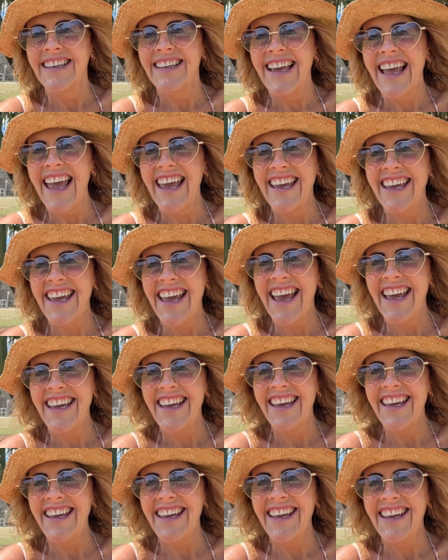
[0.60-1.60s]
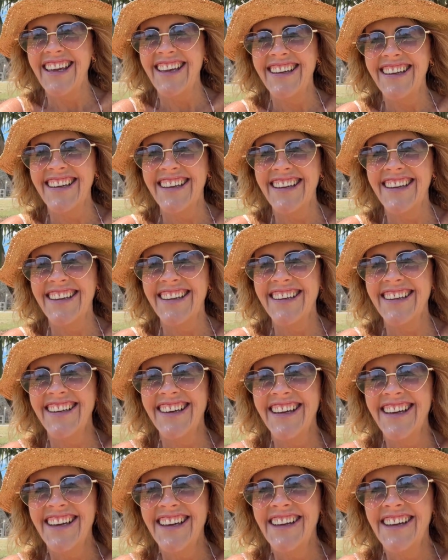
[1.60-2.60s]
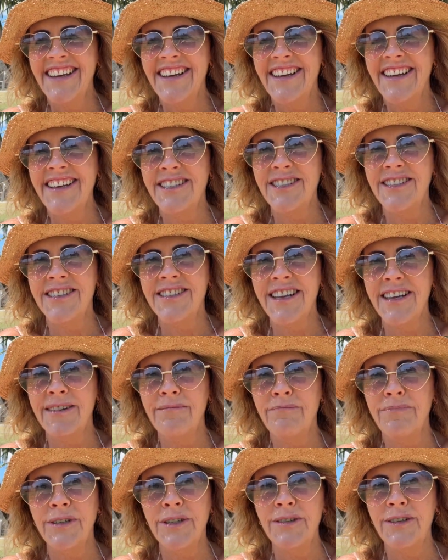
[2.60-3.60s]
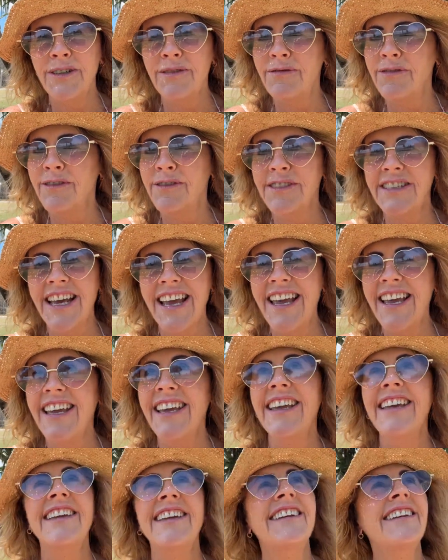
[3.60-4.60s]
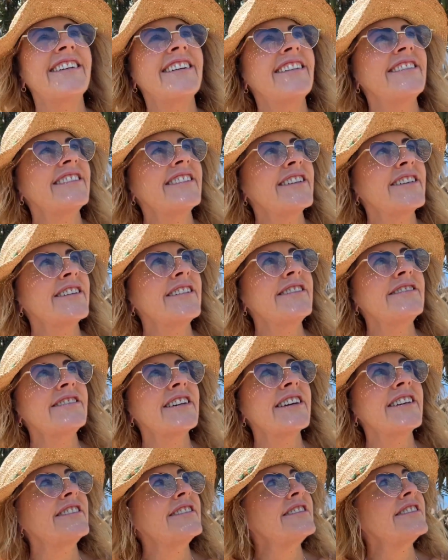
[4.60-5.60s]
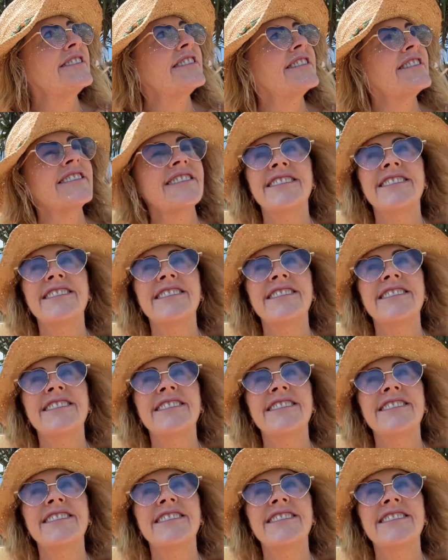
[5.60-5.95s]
Hey, it's a beautiful day on the Gold Coast.